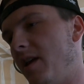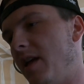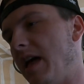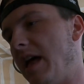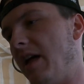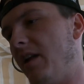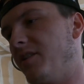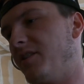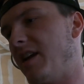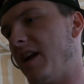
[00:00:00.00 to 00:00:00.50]

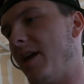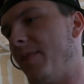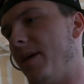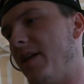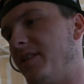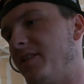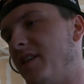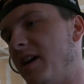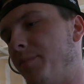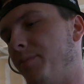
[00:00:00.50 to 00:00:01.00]
I'll just add
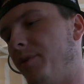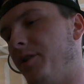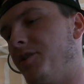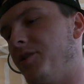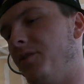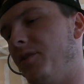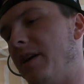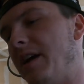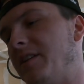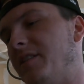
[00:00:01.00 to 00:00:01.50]
that separately
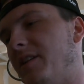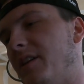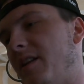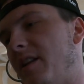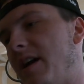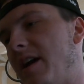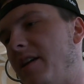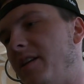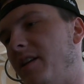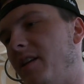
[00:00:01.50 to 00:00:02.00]
so you guys get an
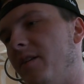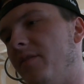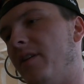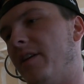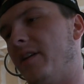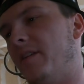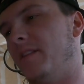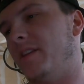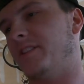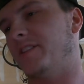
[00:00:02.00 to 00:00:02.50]
idea.
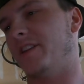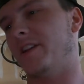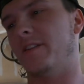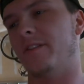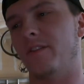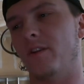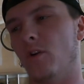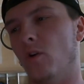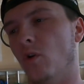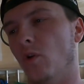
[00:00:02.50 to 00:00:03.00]
Like I said,
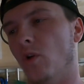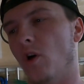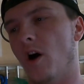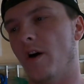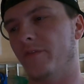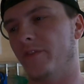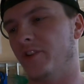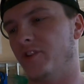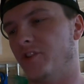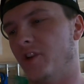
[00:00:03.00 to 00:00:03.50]
the whole
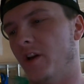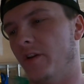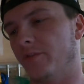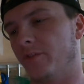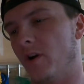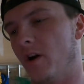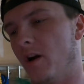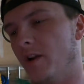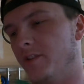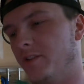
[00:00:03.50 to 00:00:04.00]
off the shelf
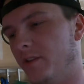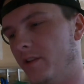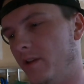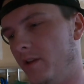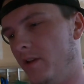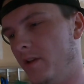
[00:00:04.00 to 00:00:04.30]
cost.